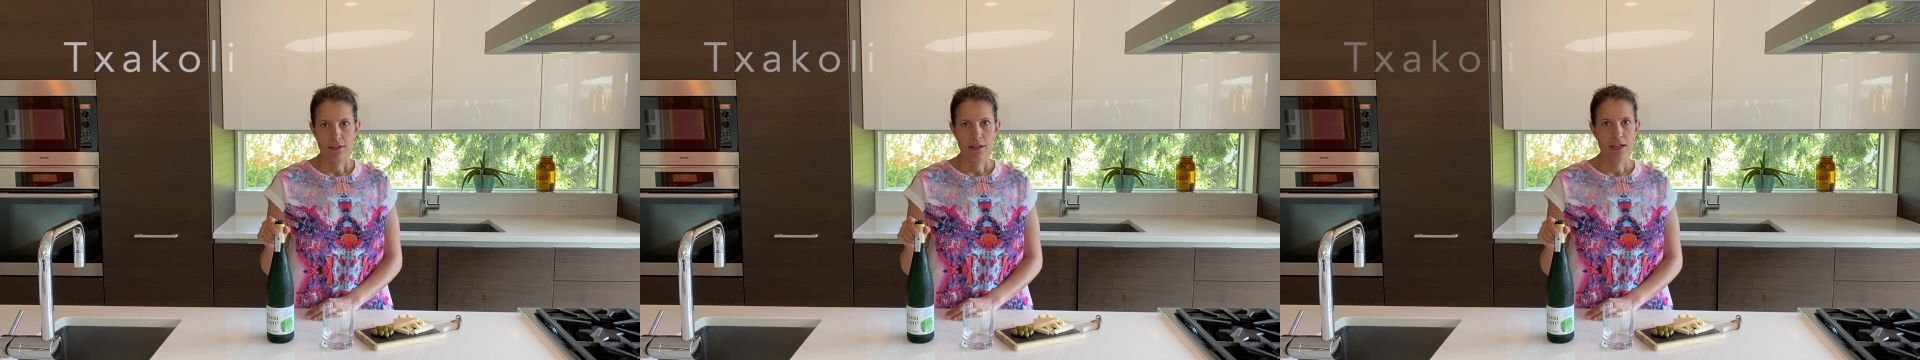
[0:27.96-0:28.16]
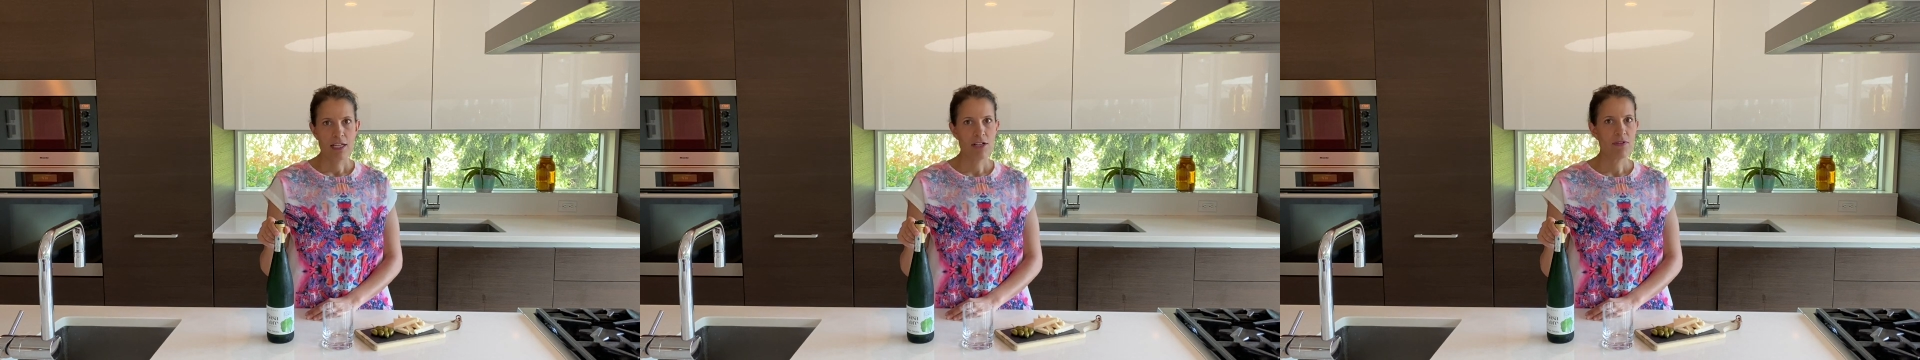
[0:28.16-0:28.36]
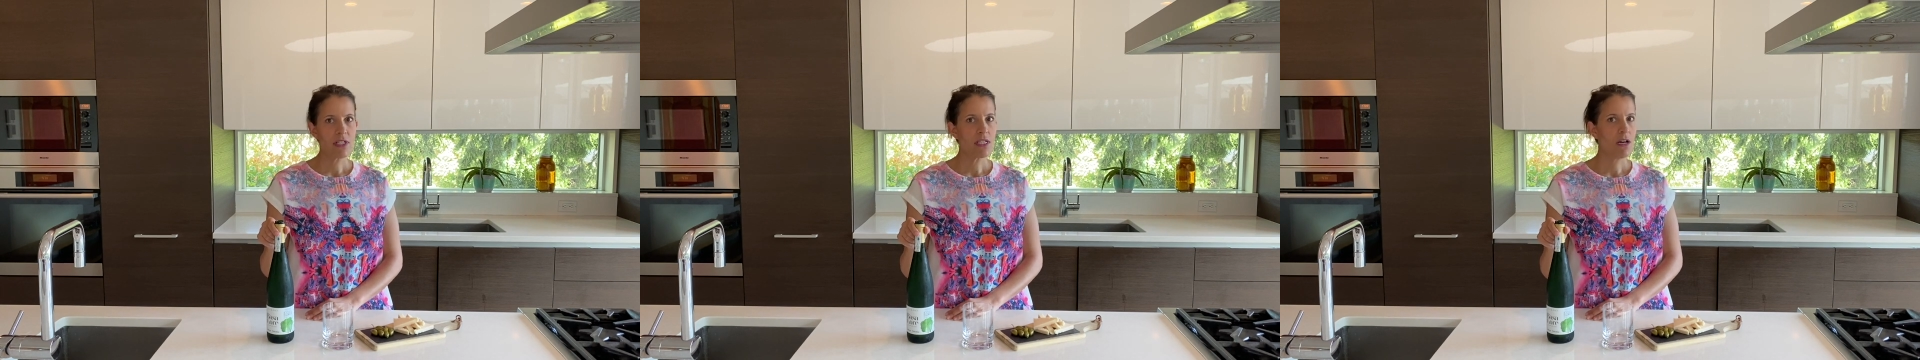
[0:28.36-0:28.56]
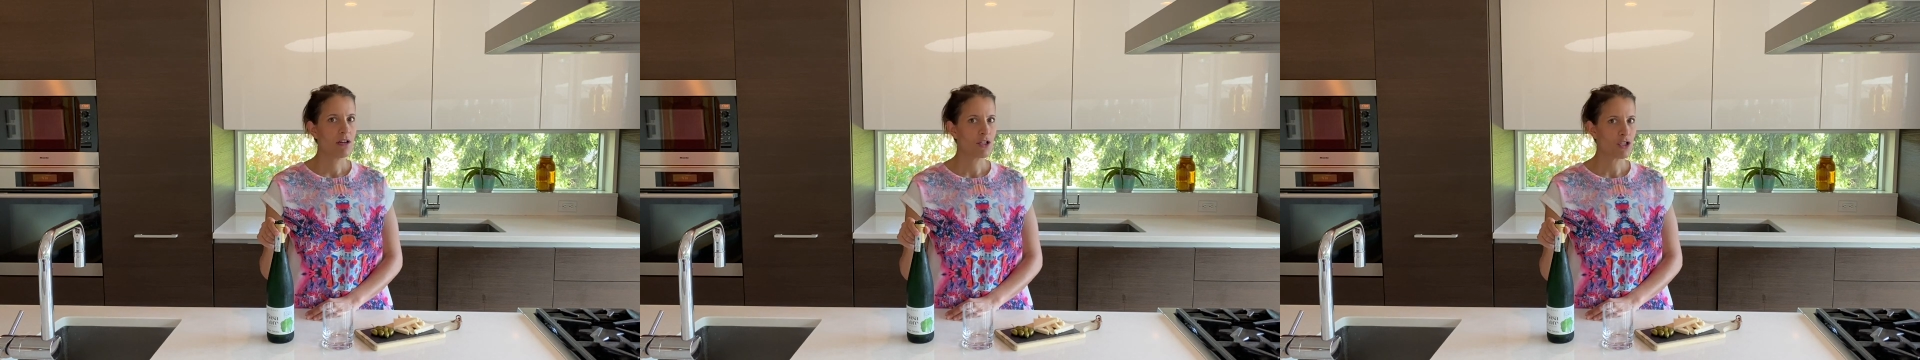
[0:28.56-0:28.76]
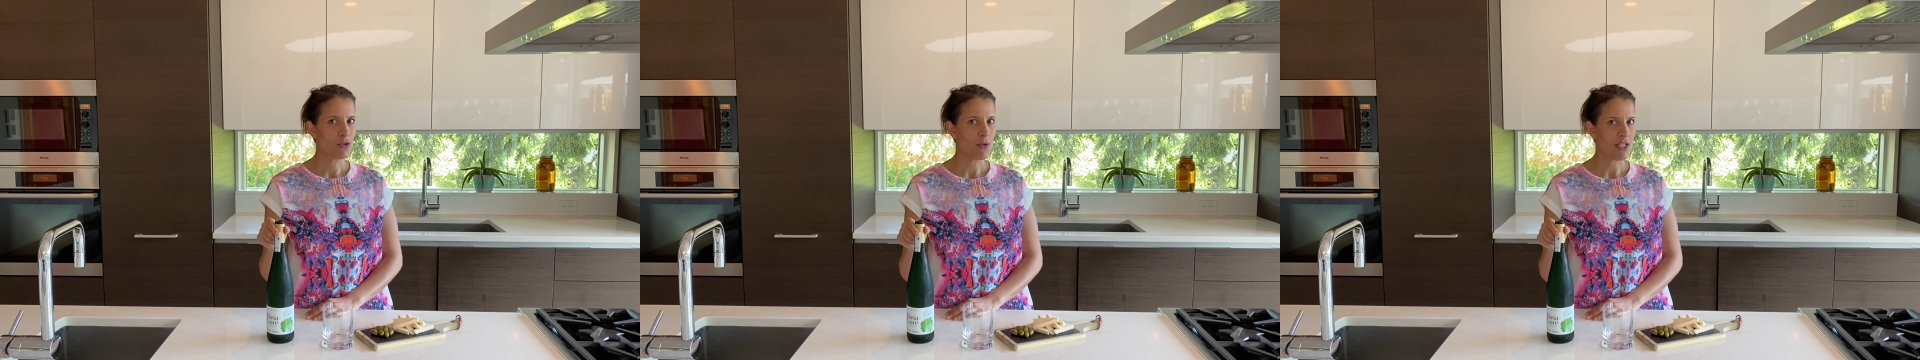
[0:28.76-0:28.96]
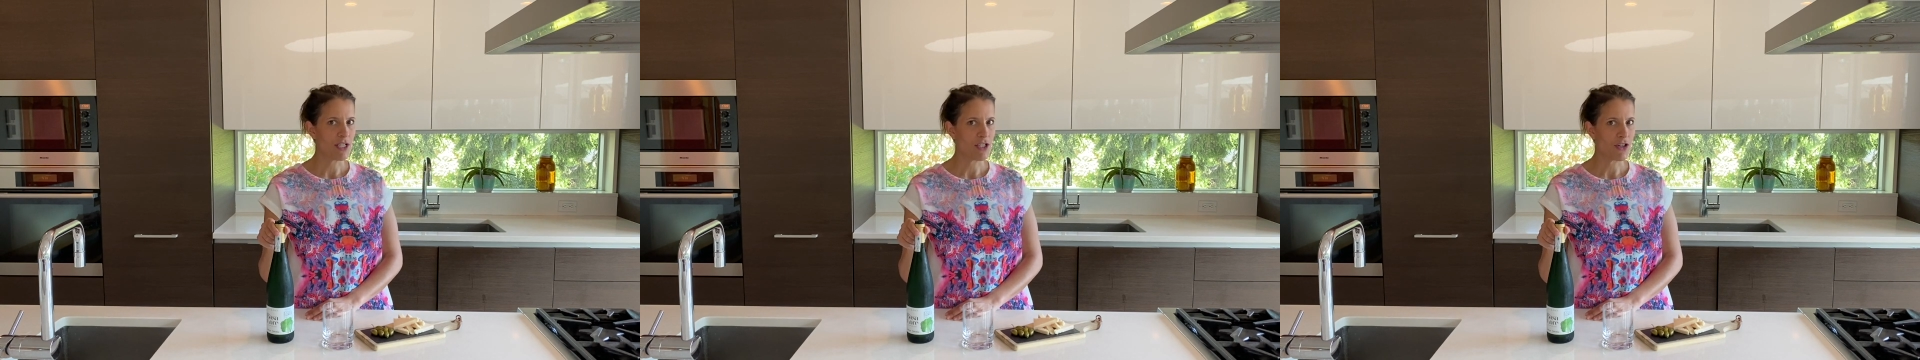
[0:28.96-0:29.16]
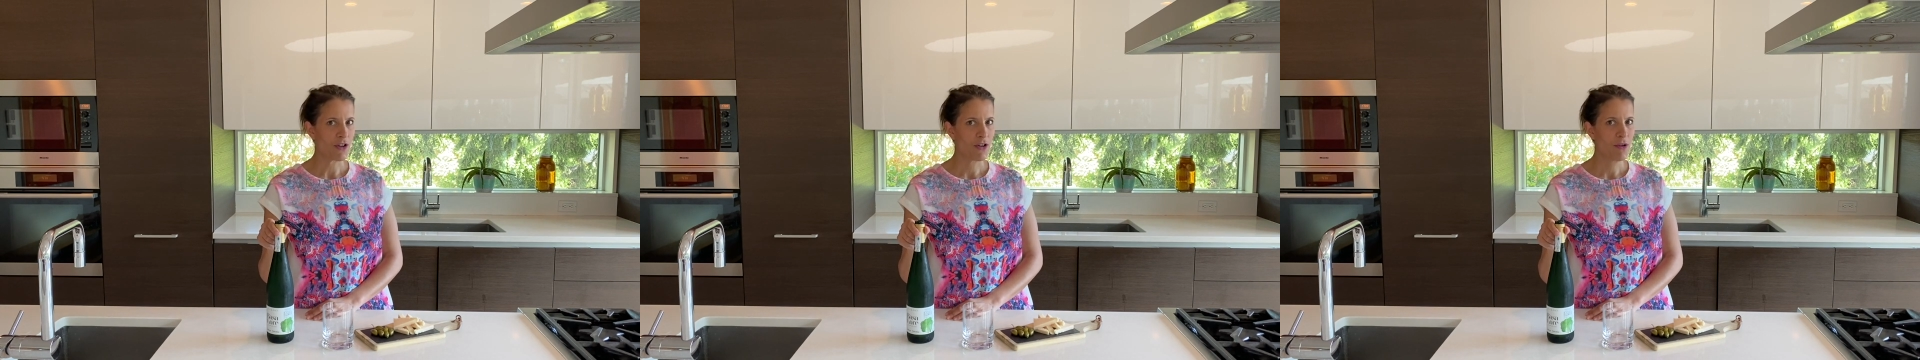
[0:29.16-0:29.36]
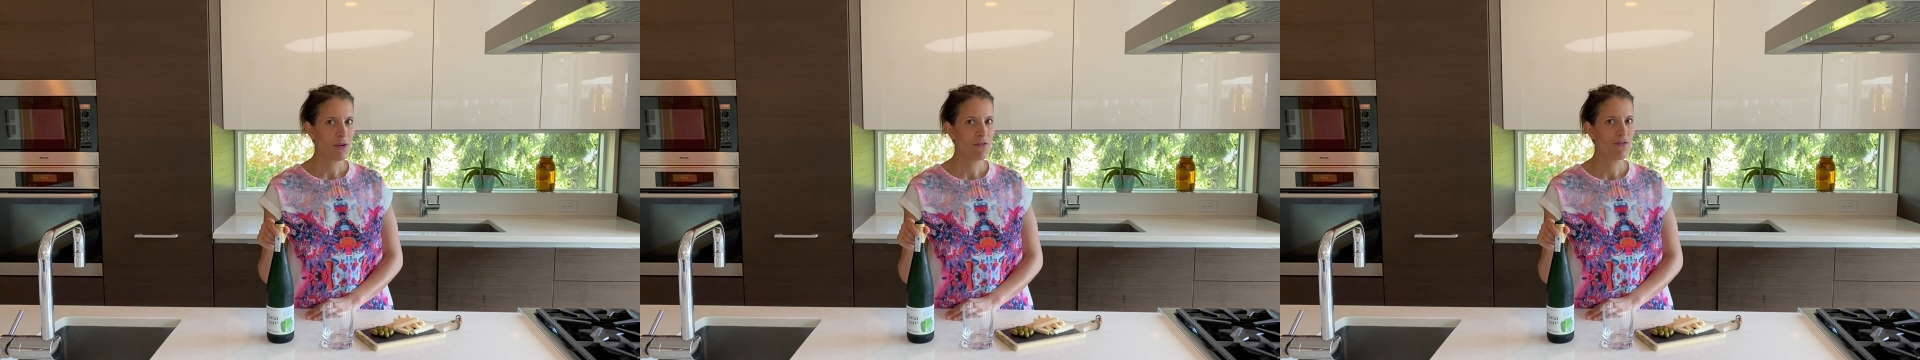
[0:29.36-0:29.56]
kind of a tongue twister.
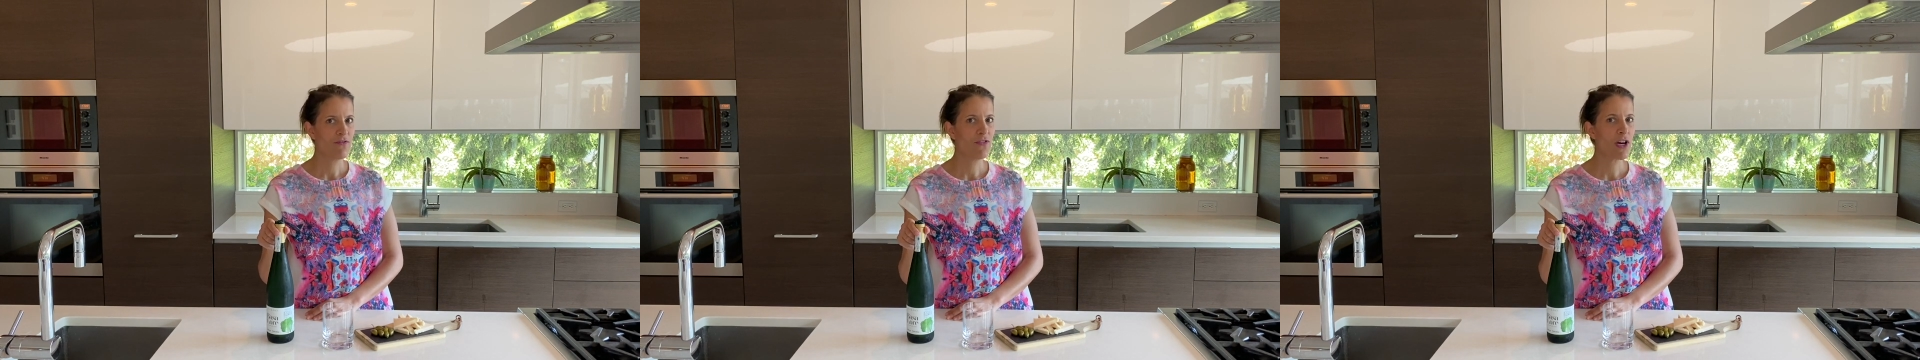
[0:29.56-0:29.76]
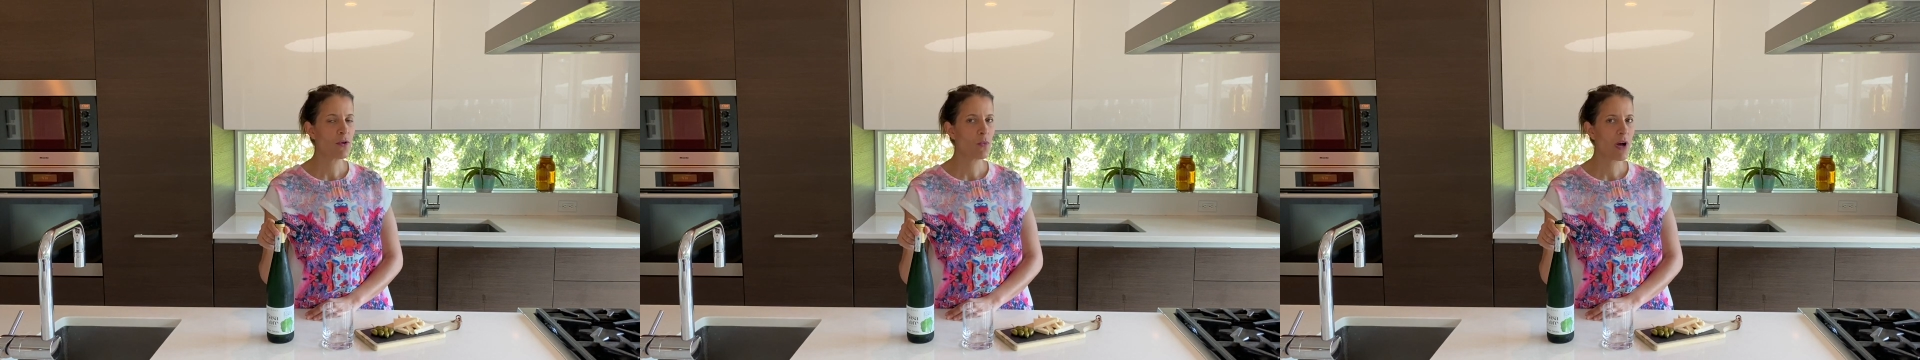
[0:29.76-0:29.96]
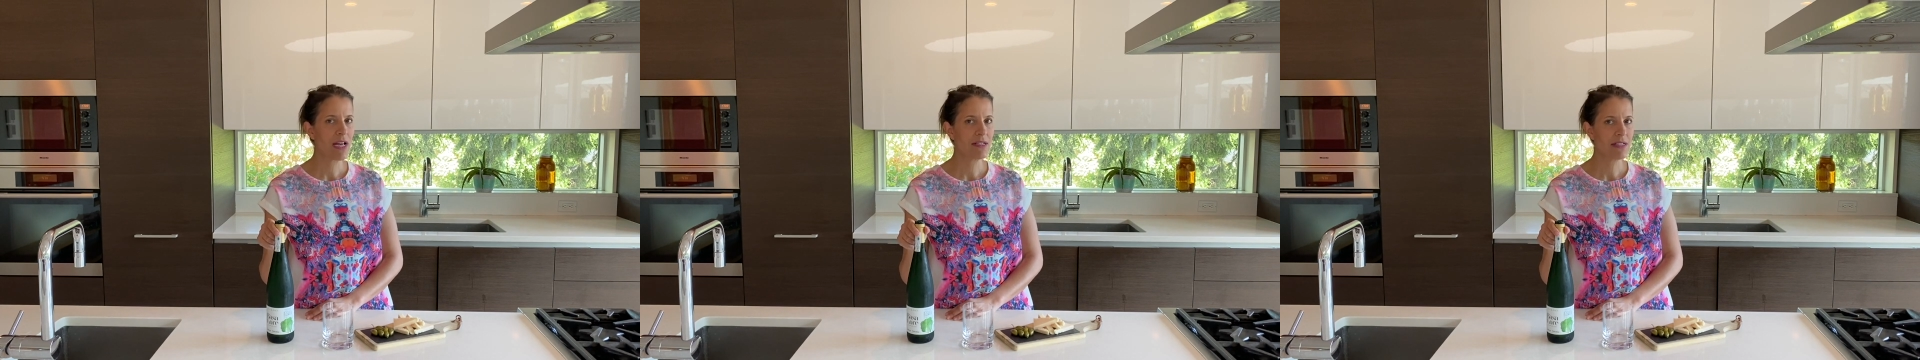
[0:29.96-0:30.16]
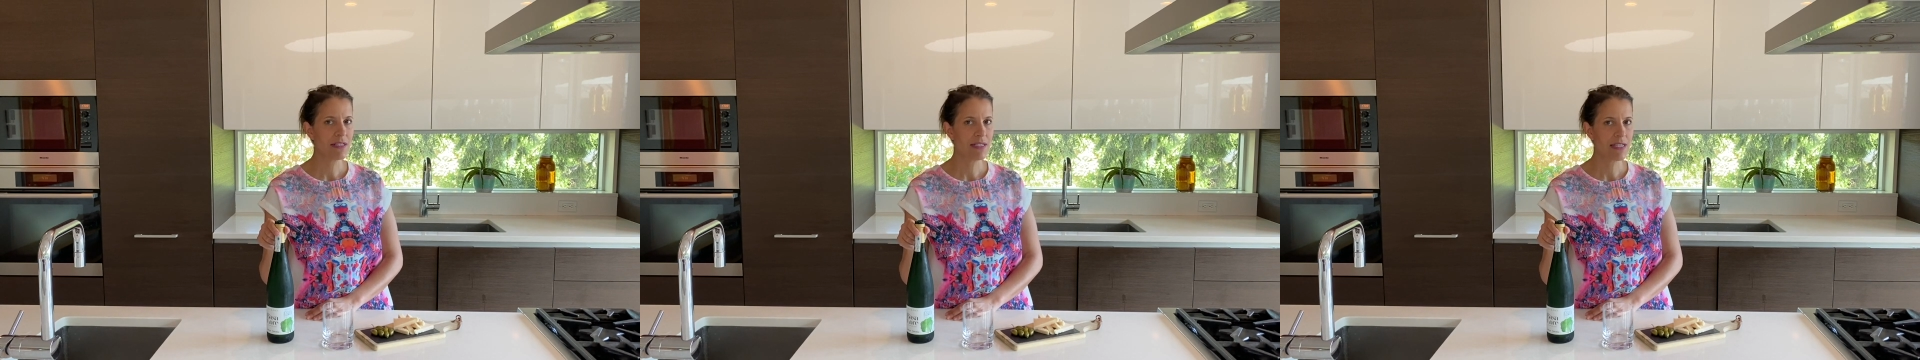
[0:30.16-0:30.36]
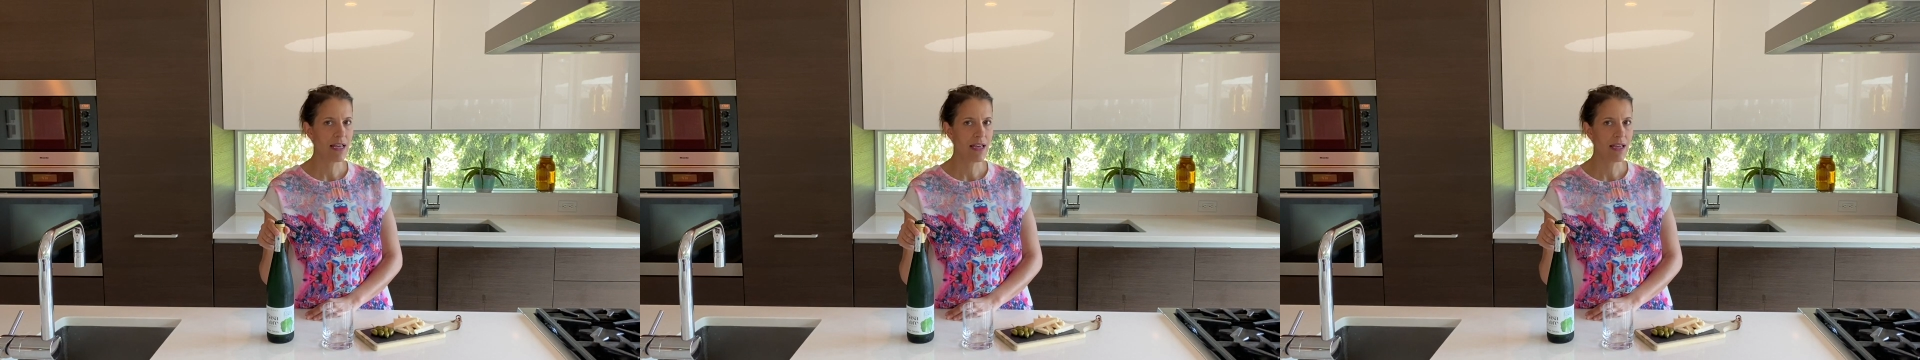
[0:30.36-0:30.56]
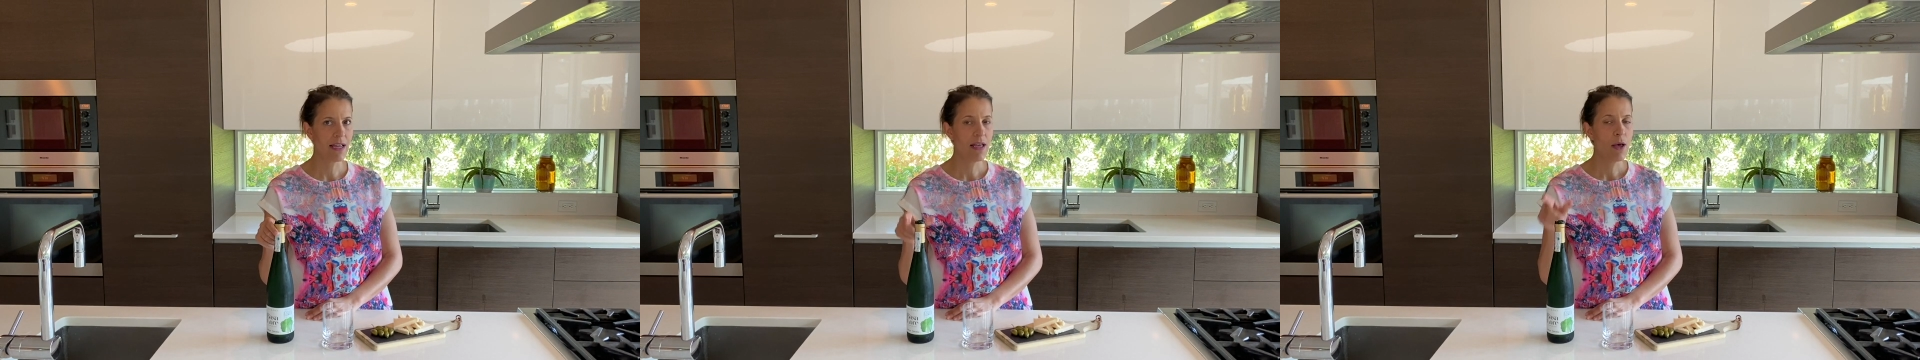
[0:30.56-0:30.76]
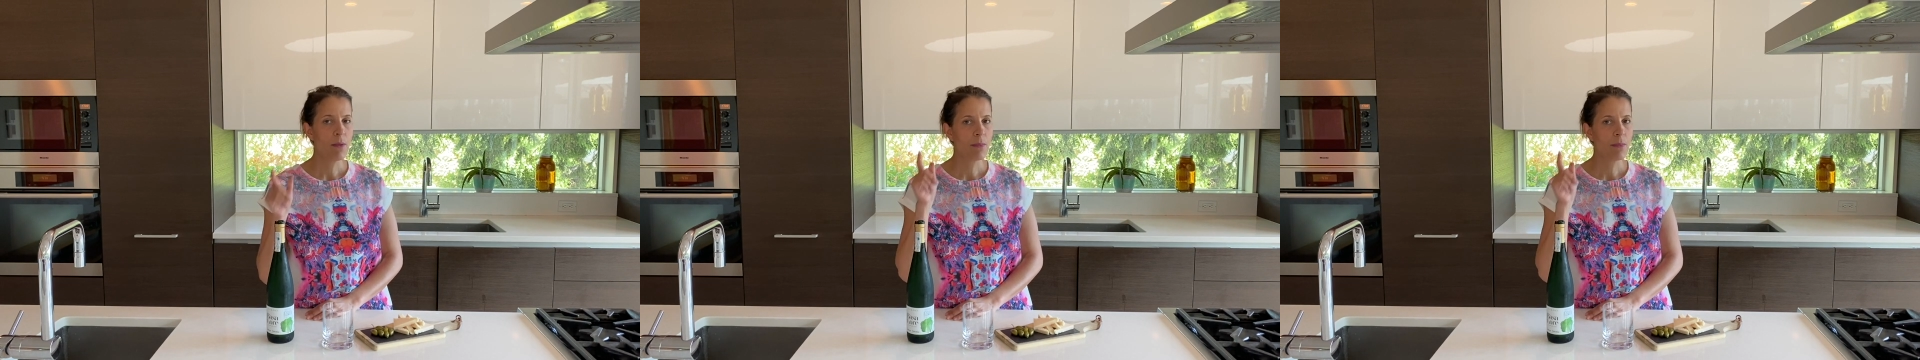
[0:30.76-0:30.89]
Fun wine to say,